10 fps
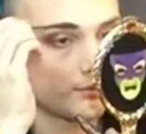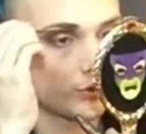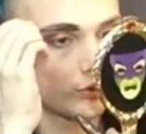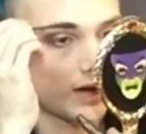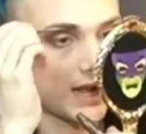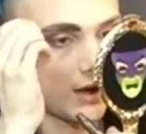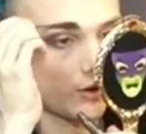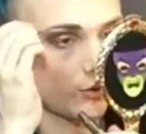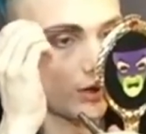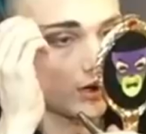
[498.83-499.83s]

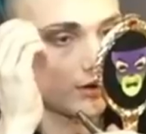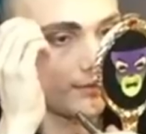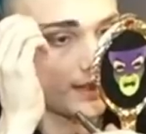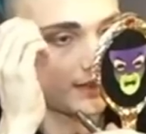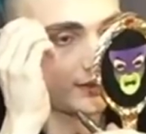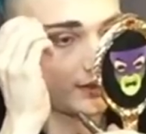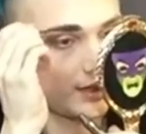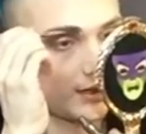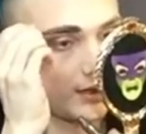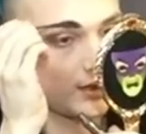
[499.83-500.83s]
Brow
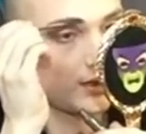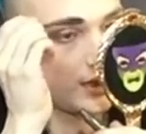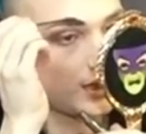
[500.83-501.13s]
Mascara.